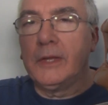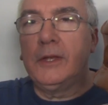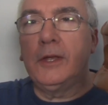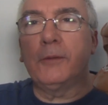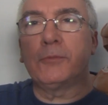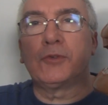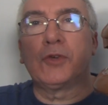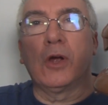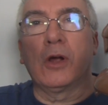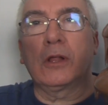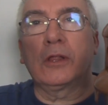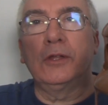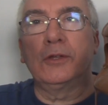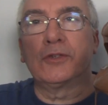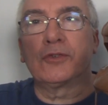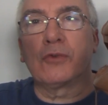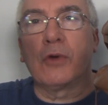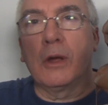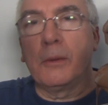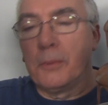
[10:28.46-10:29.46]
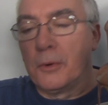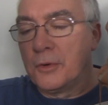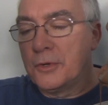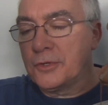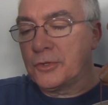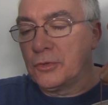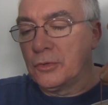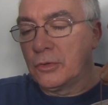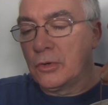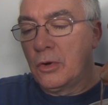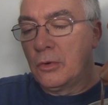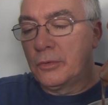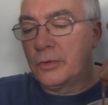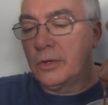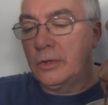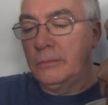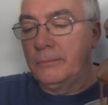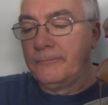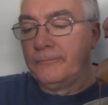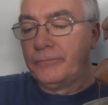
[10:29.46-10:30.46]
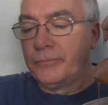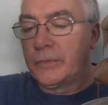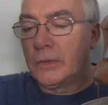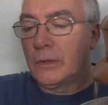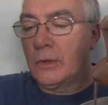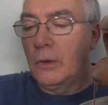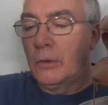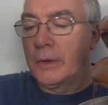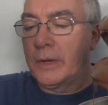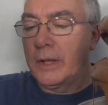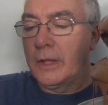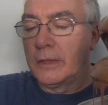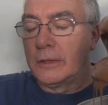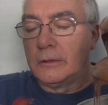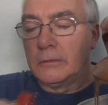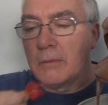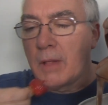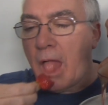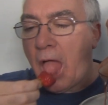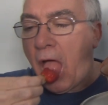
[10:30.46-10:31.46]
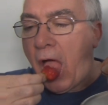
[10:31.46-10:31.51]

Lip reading: Yep, chocolate and strawberries sure go together.